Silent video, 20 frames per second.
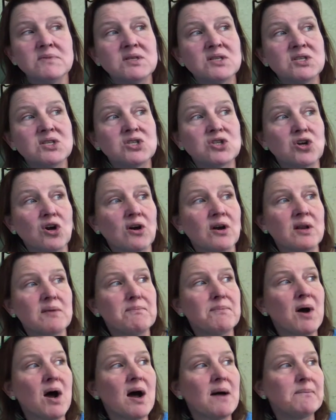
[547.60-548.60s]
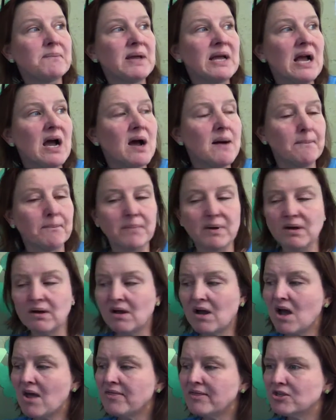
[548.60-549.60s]
started popping up
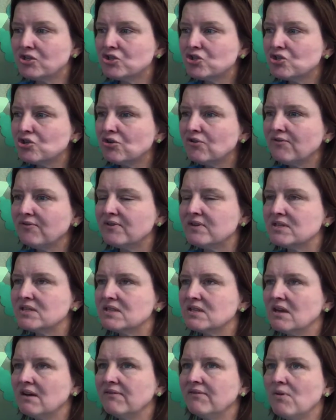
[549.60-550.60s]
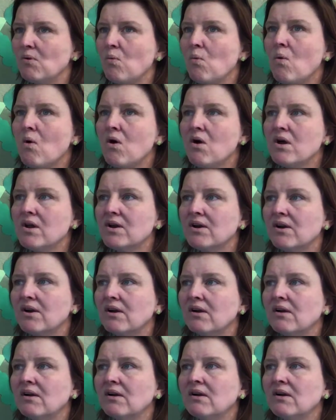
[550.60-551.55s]
on the surface of the water,